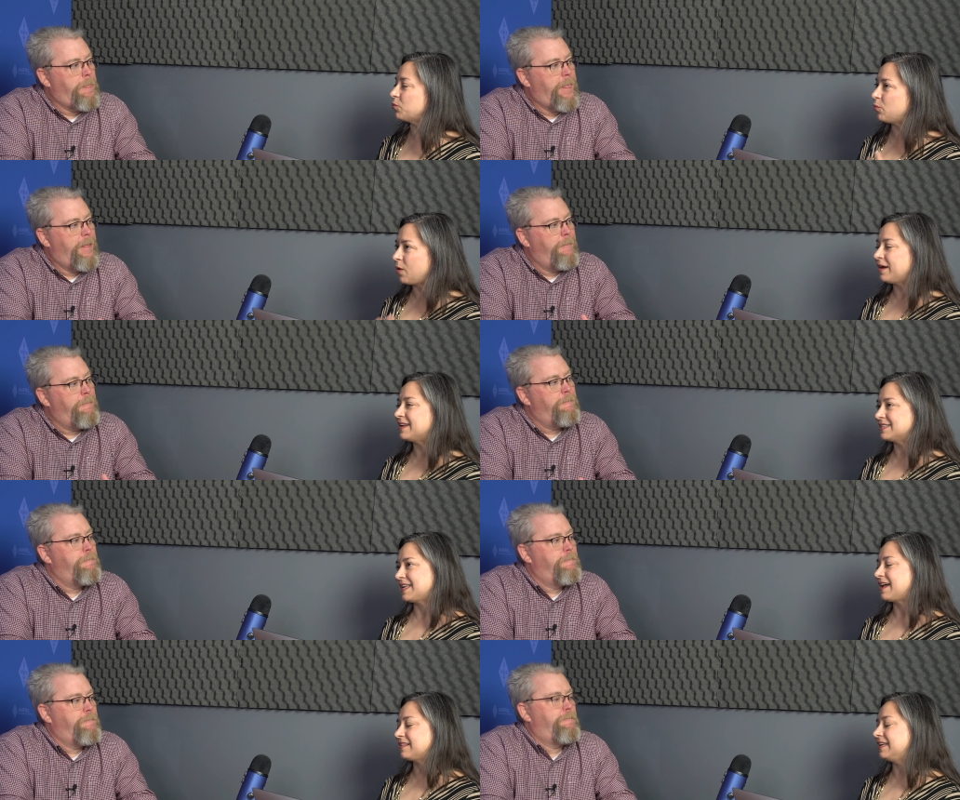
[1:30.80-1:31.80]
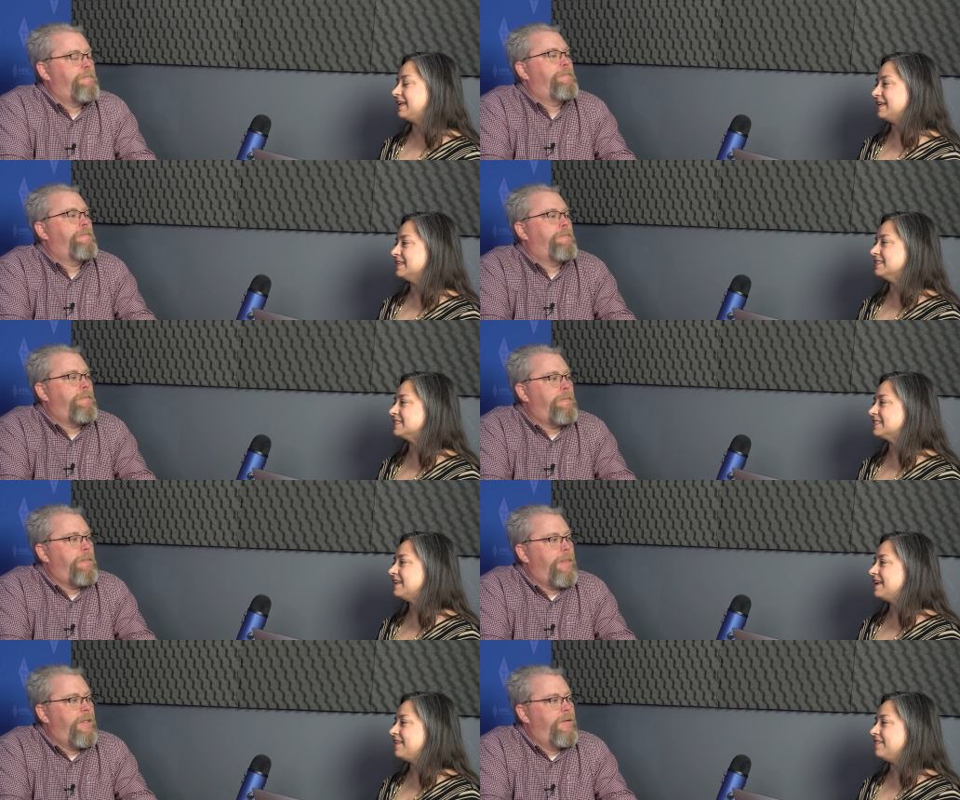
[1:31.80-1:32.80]
Speaker 1: What exactly is
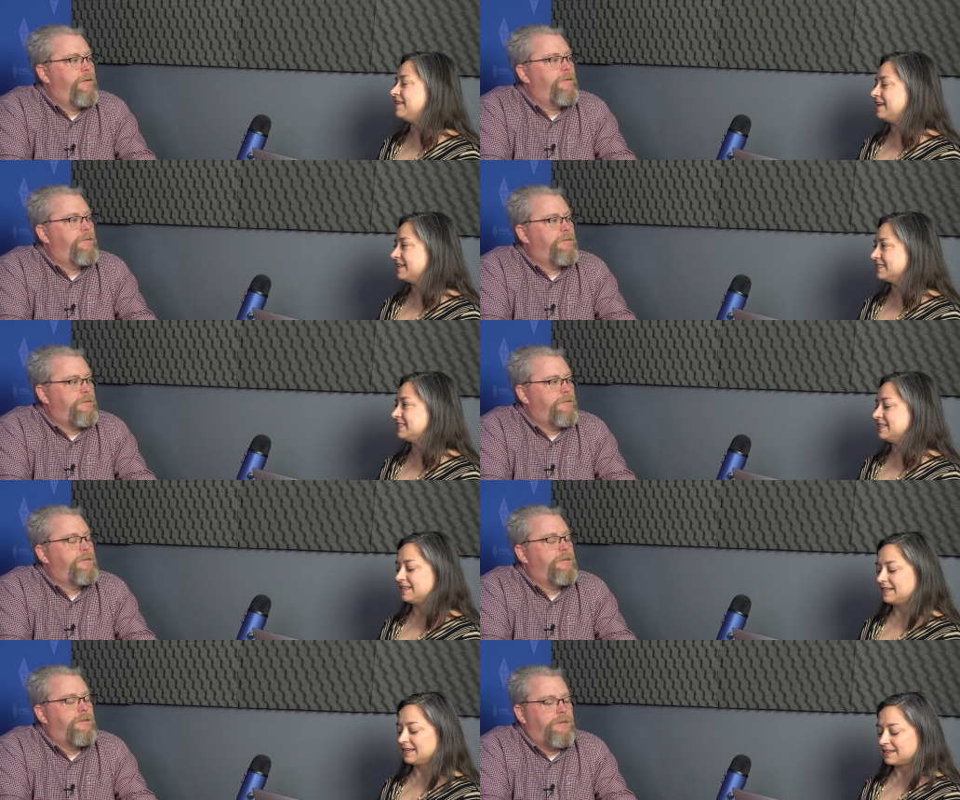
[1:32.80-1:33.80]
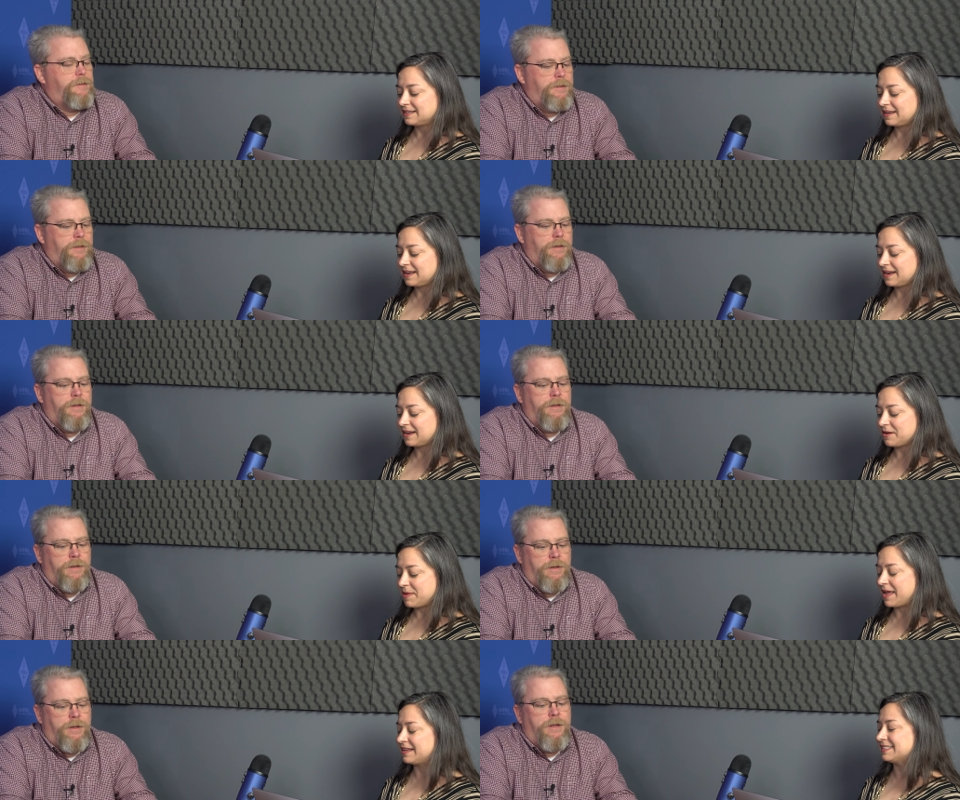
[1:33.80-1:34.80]
the Incident
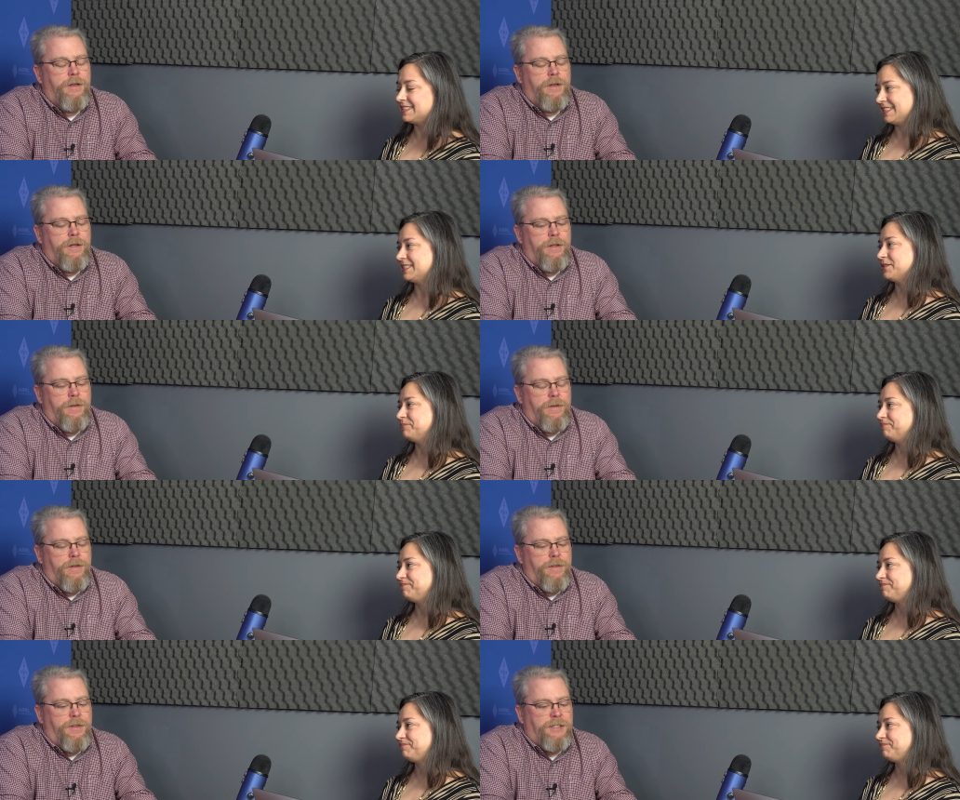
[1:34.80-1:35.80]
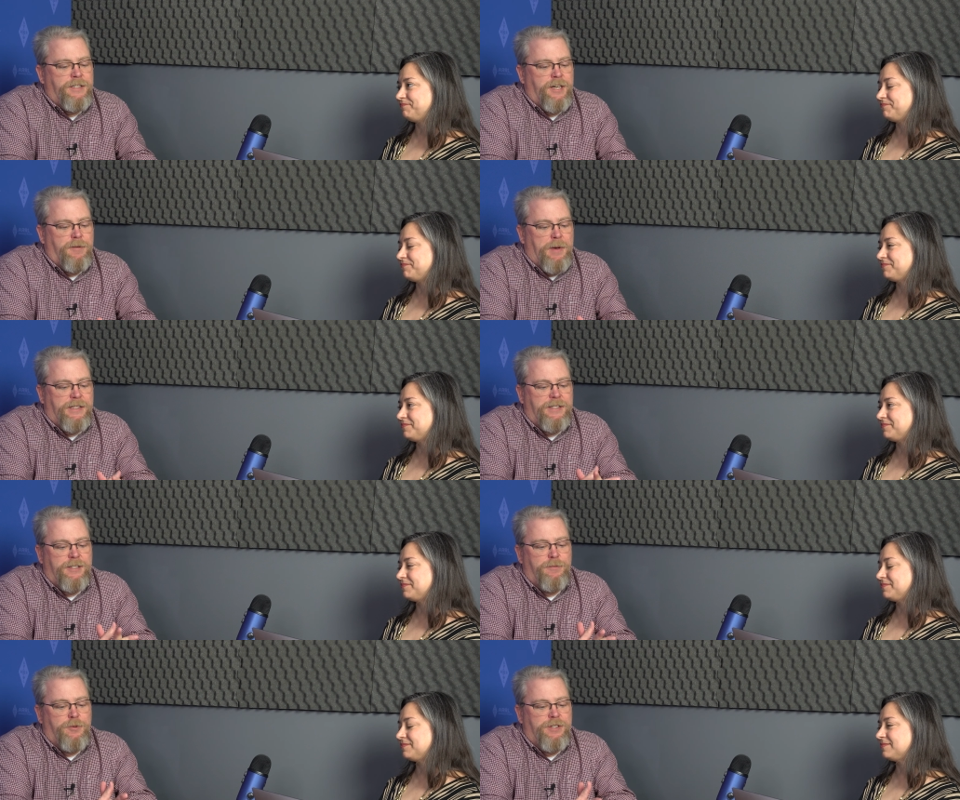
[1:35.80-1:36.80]
Command System?
Speaker 2: The Incident Command
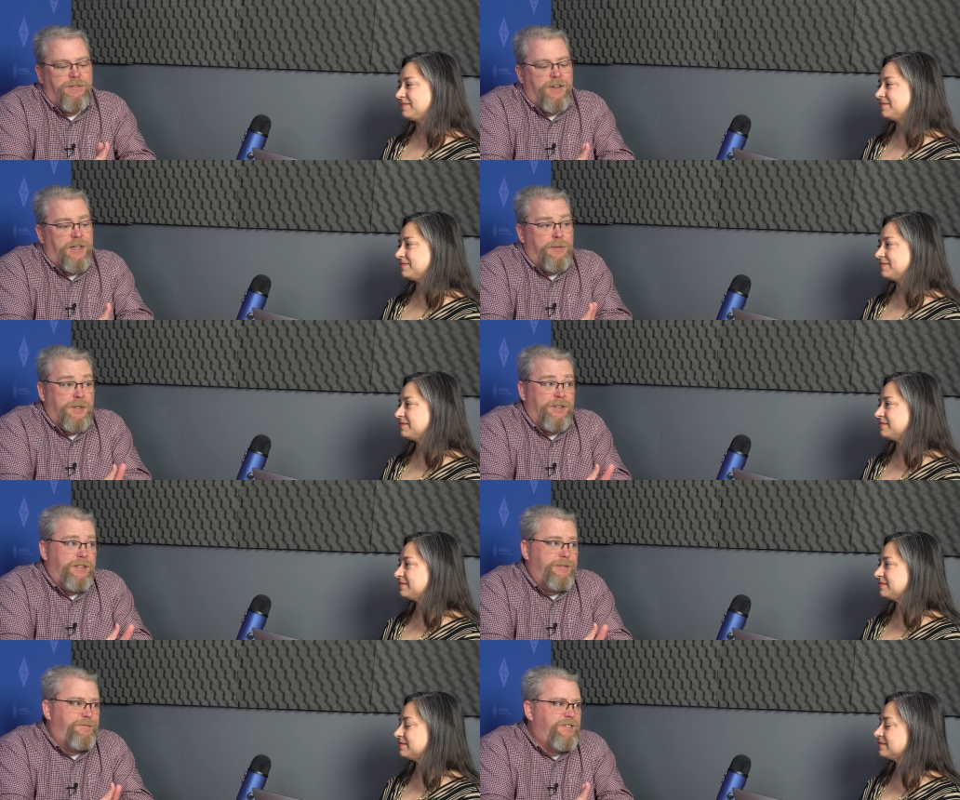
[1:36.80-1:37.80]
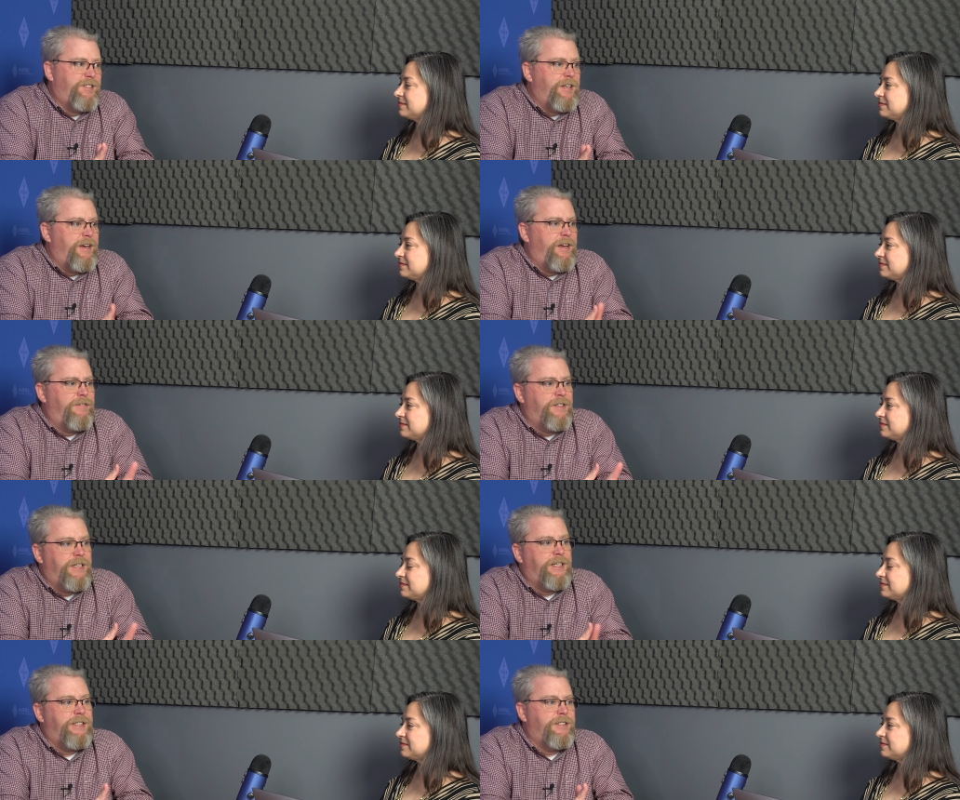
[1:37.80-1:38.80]
System was developed in the
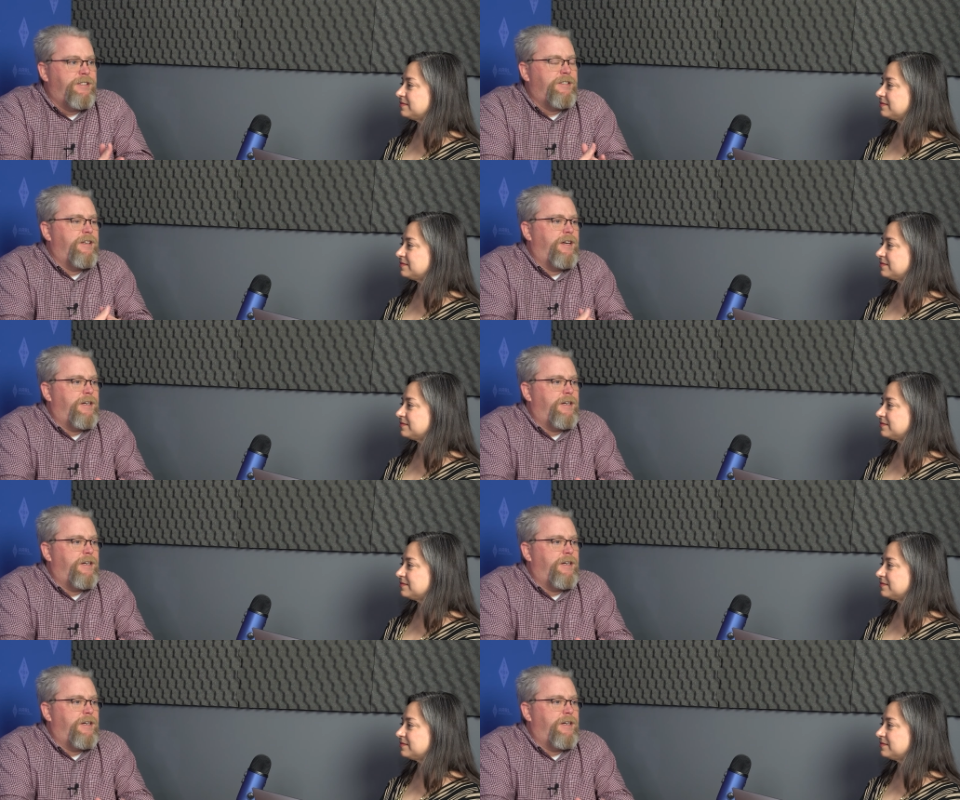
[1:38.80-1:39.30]
70s